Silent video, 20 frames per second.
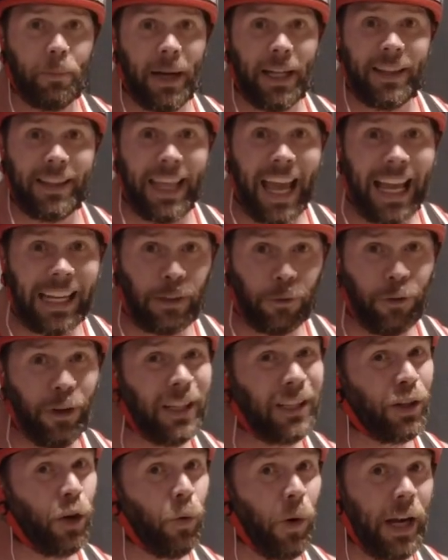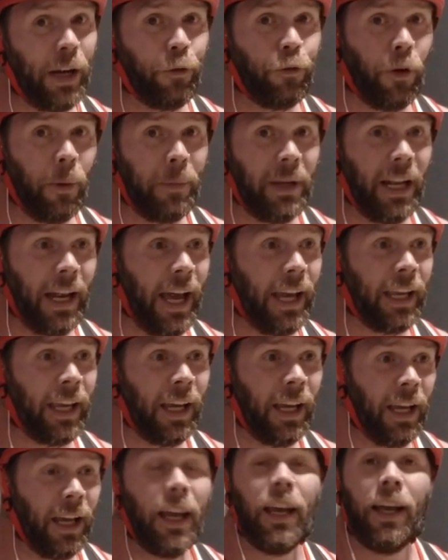But that feels already for me like
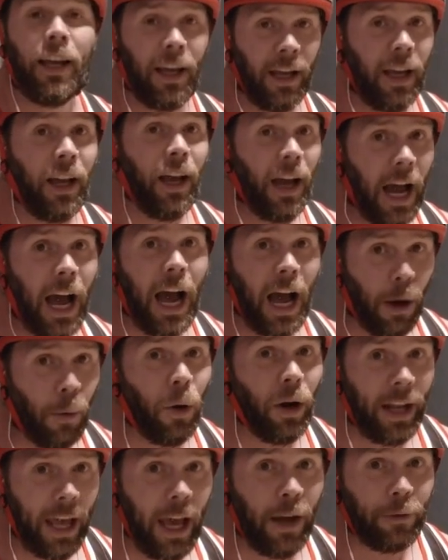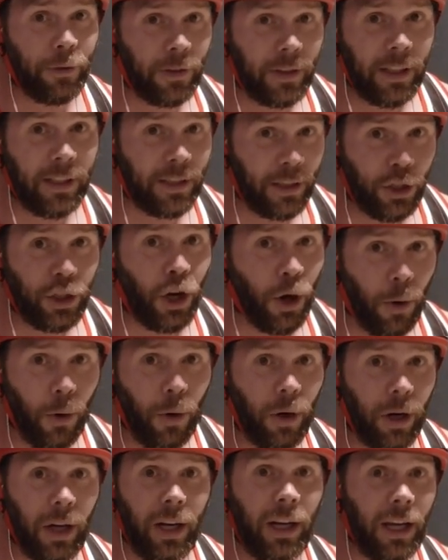I want to have this
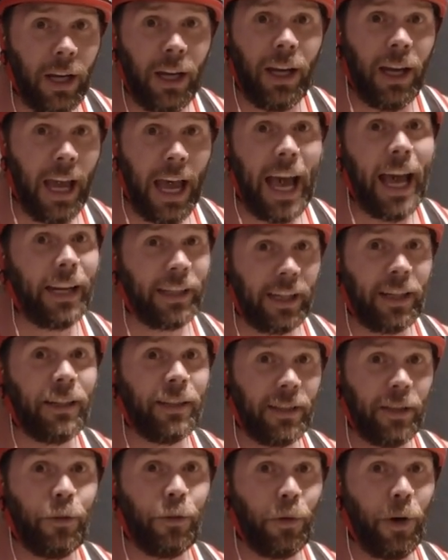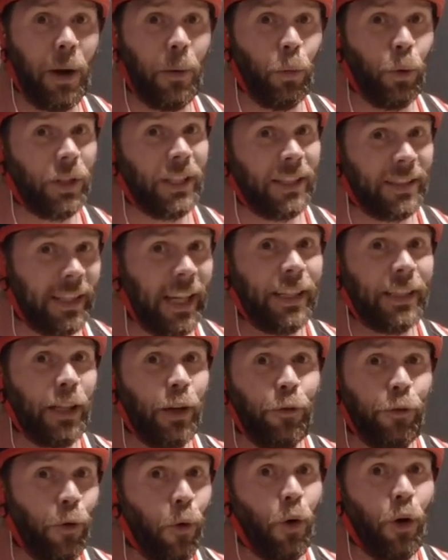Joey Atkinson frame with
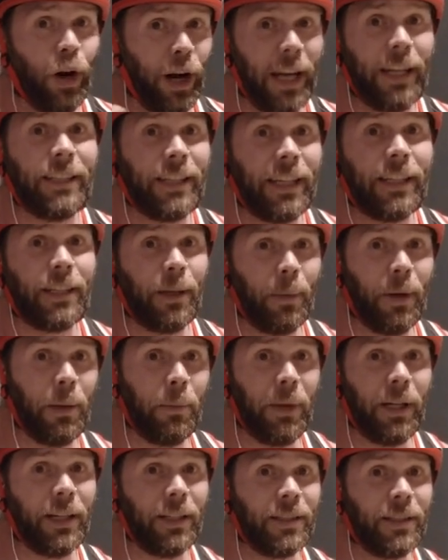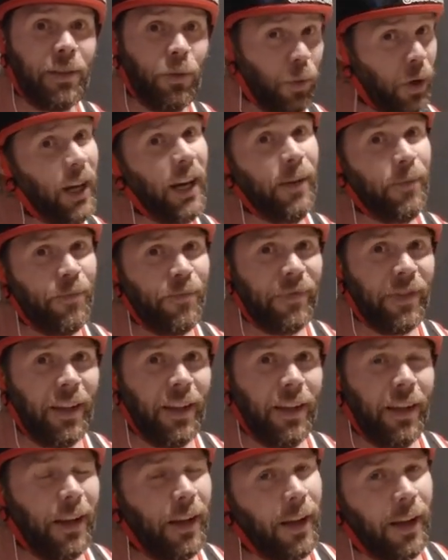64 and 60 millimeters,
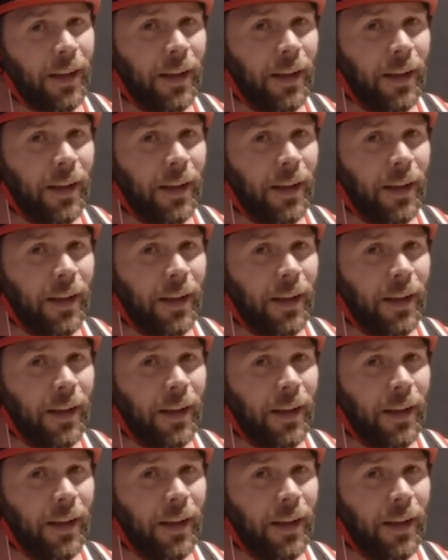really.